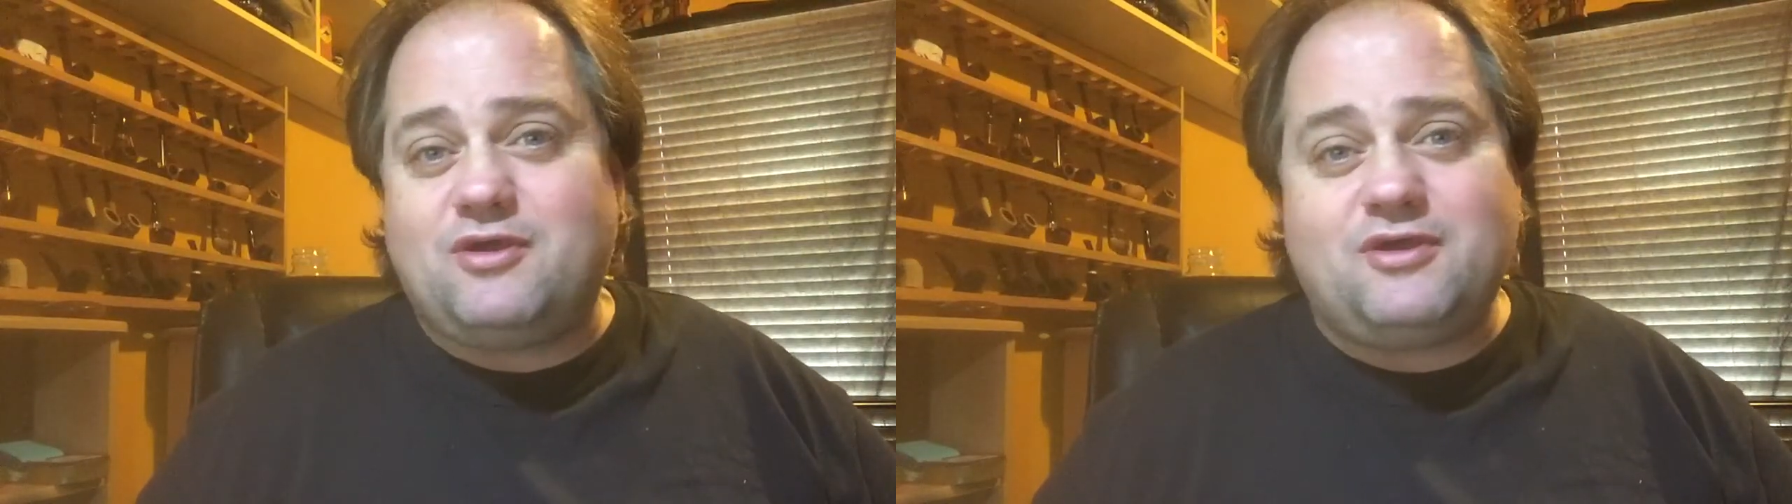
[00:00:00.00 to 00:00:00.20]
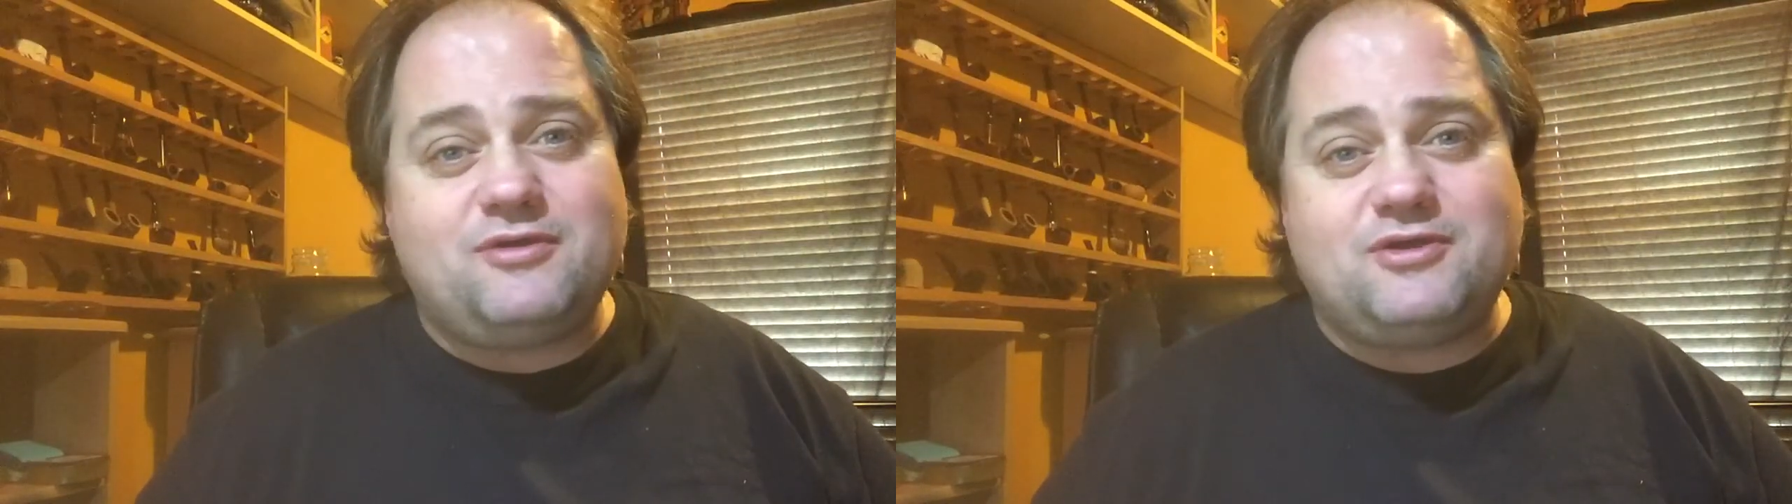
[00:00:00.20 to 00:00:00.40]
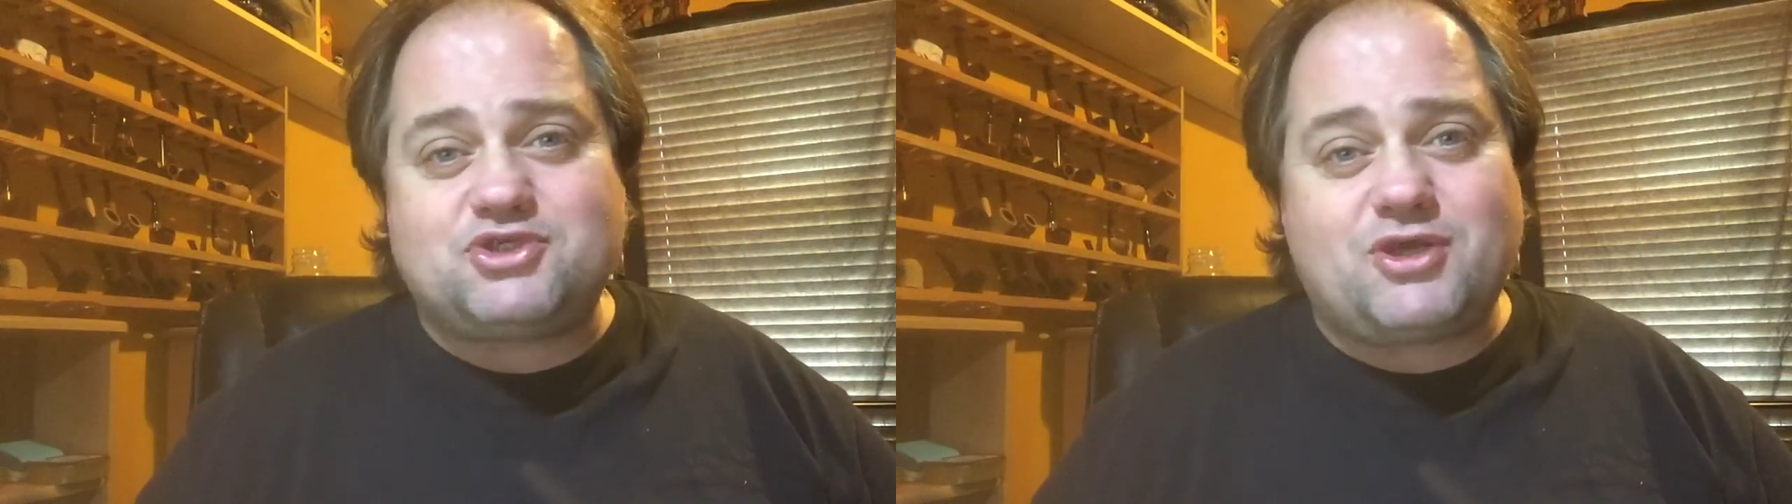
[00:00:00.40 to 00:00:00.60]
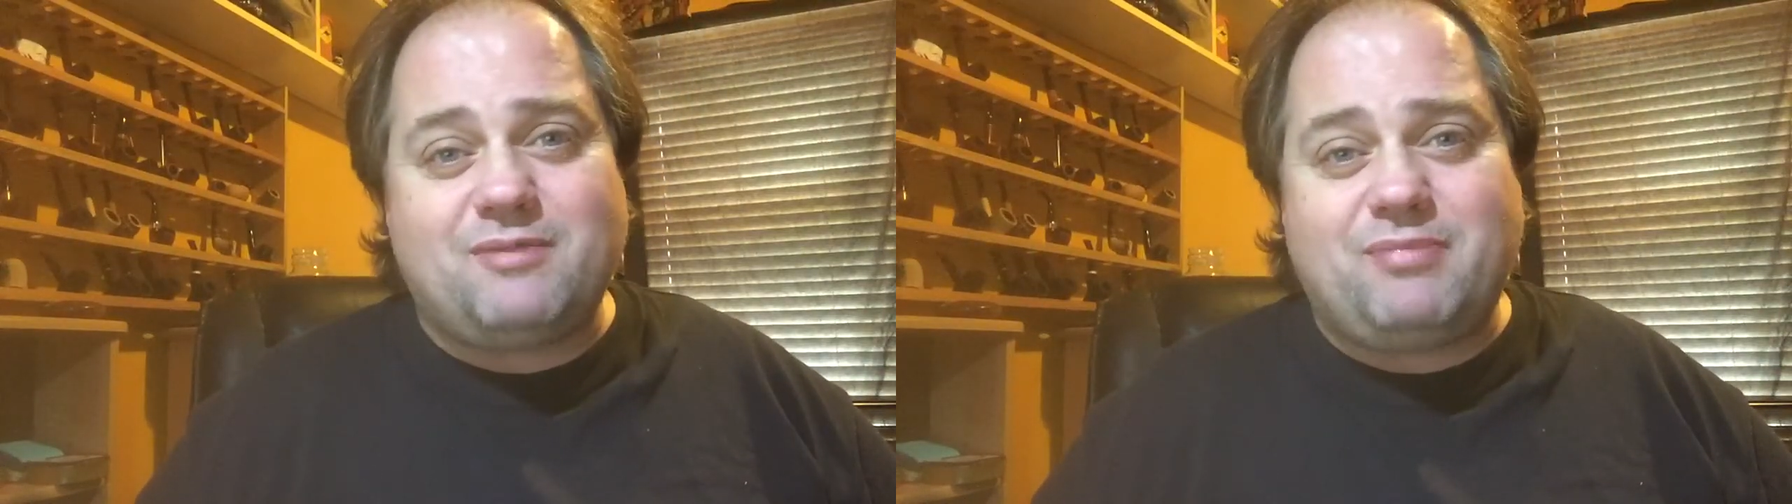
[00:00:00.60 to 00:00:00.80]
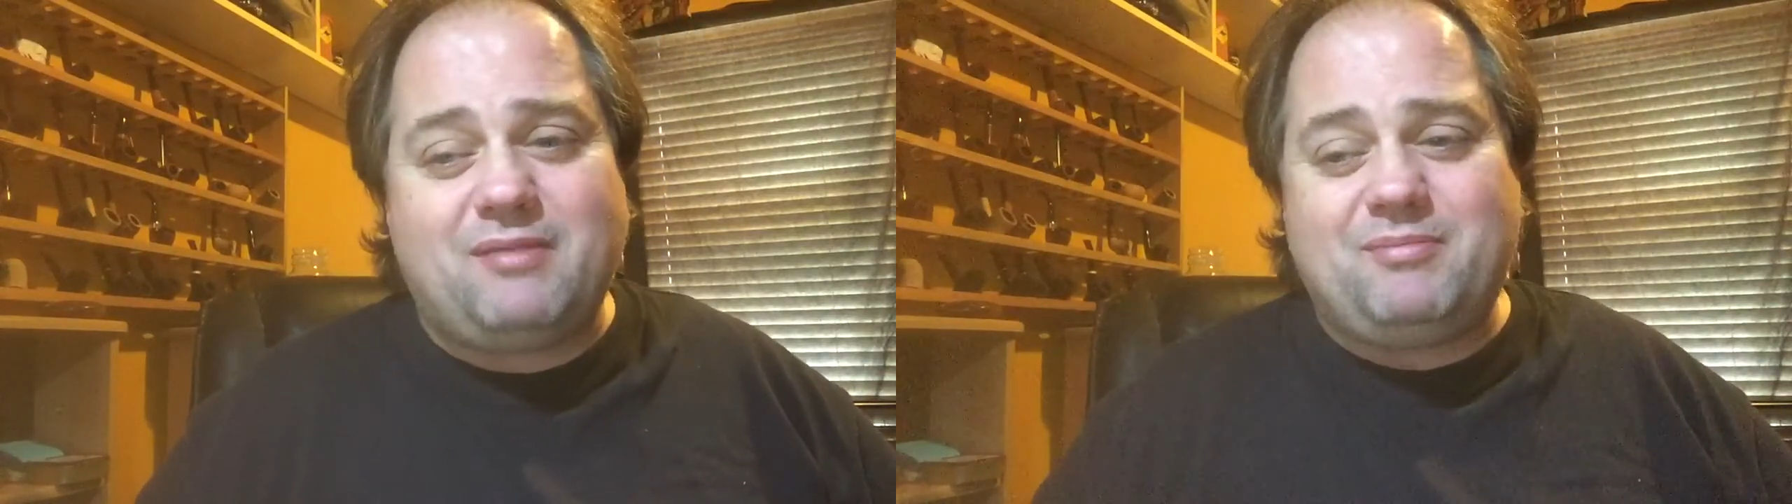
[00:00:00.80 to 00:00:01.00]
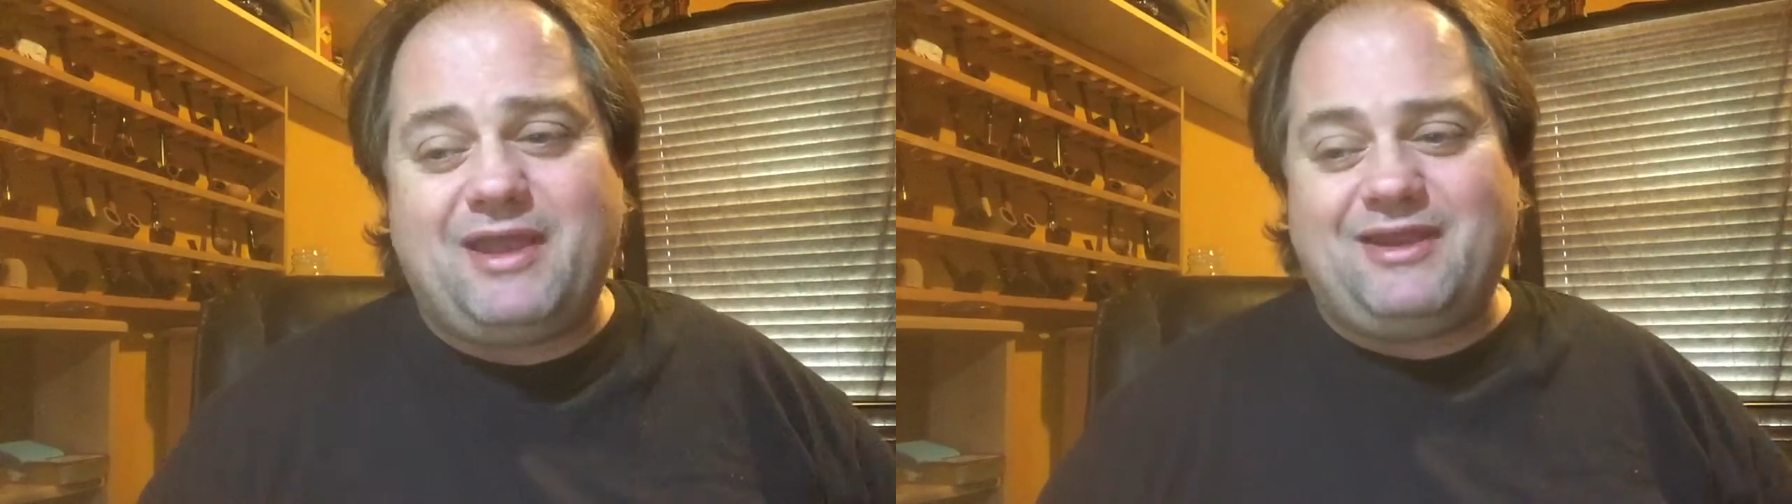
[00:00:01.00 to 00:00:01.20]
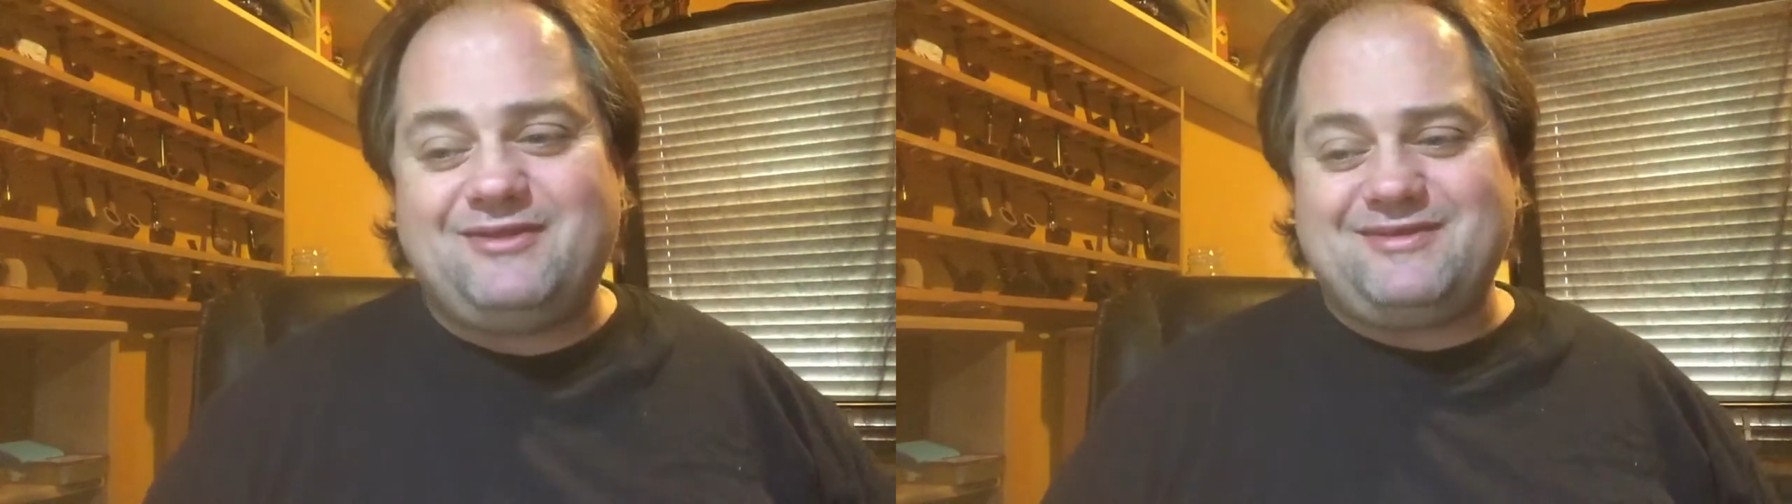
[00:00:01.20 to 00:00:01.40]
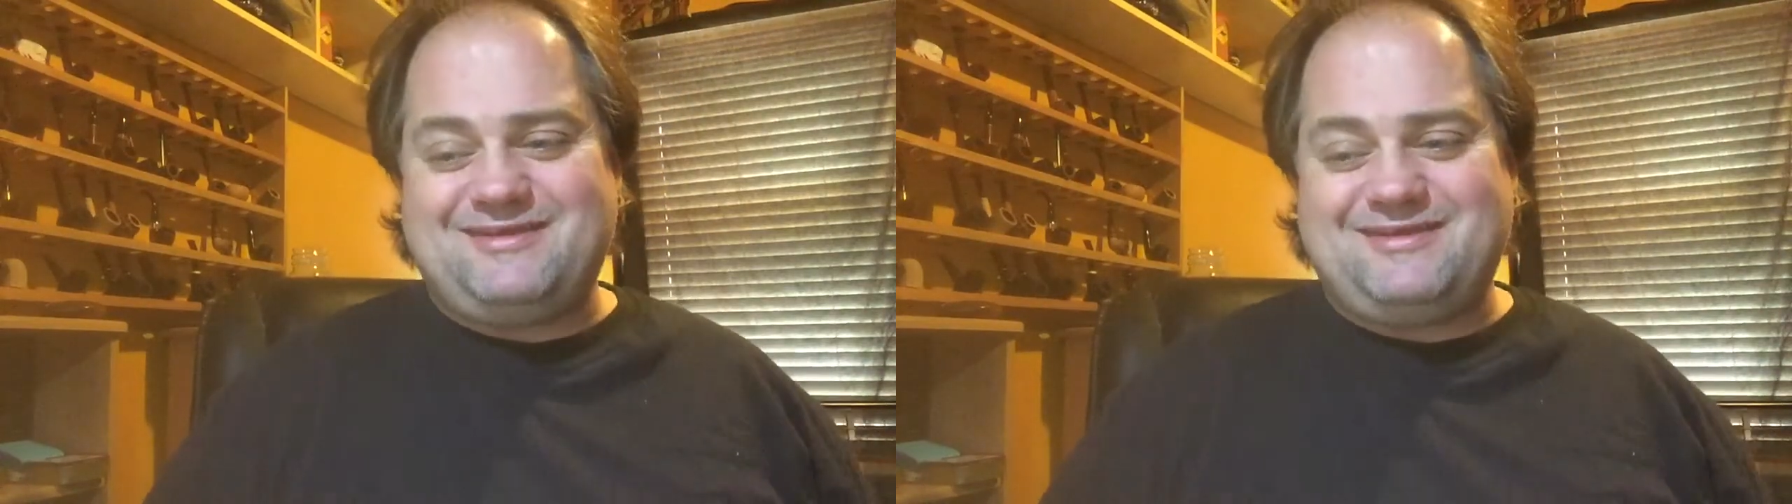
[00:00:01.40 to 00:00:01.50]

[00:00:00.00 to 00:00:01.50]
an Australian pub band.